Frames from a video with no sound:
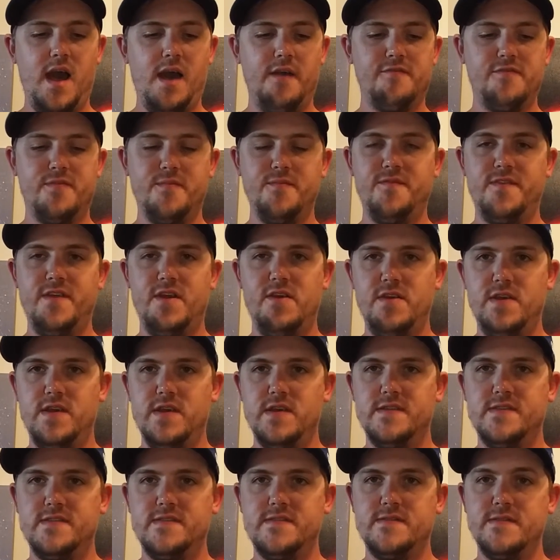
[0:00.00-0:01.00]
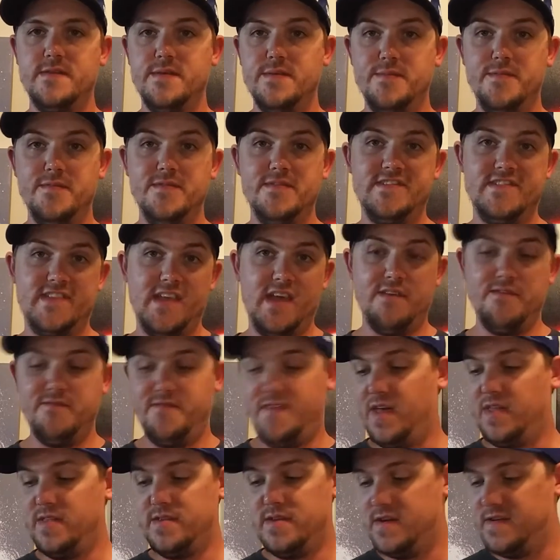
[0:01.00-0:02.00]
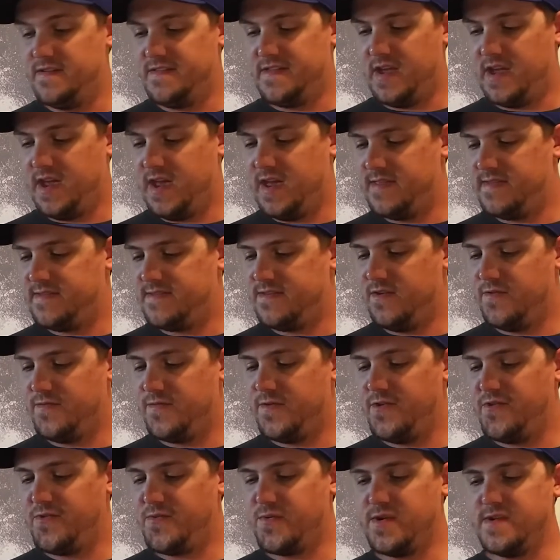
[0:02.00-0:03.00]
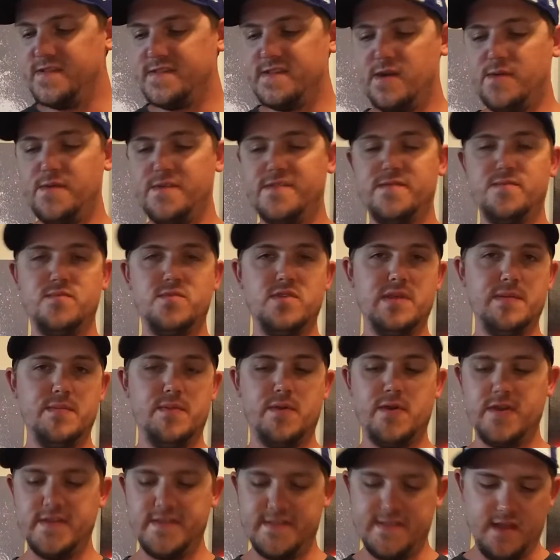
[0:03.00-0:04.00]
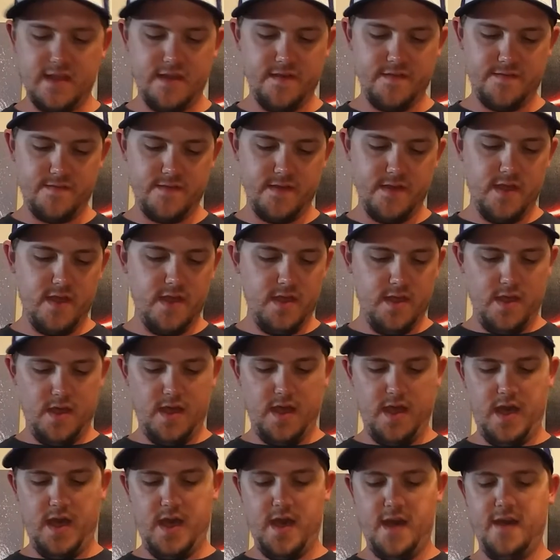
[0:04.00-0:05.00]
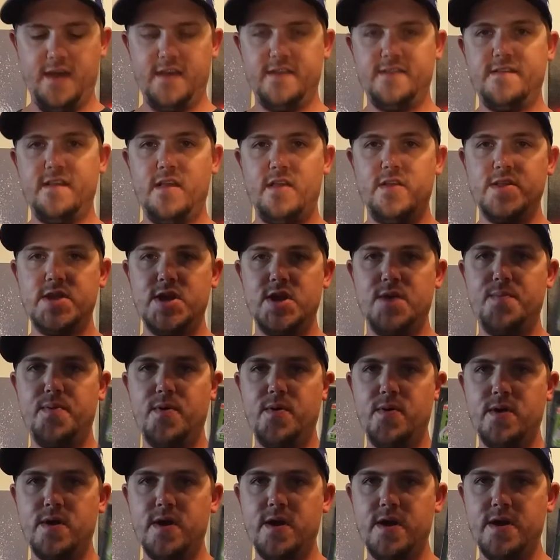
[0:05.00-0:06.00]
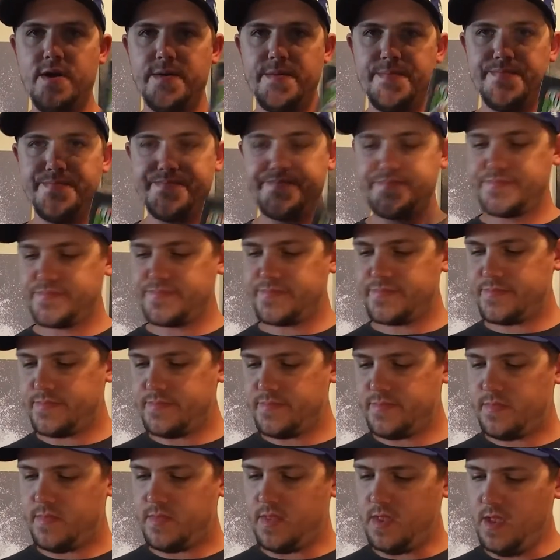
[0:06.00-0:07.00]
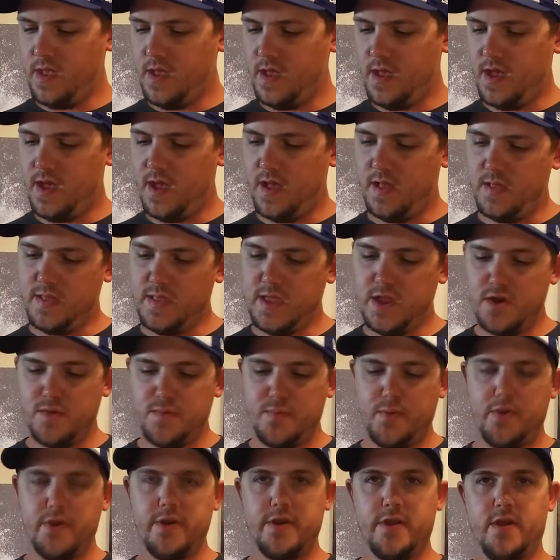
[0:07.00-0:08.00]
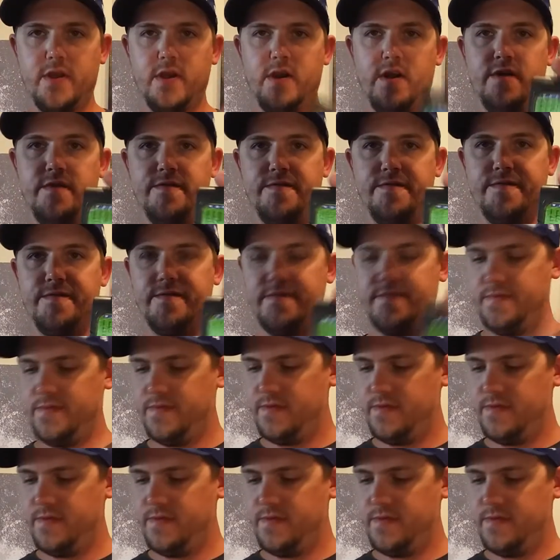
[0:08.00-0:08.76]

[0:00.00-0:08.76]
from various vendors, I guess. So first we're going to start with some really boring stuff. Solitaire Poker, Leaderboard Golf,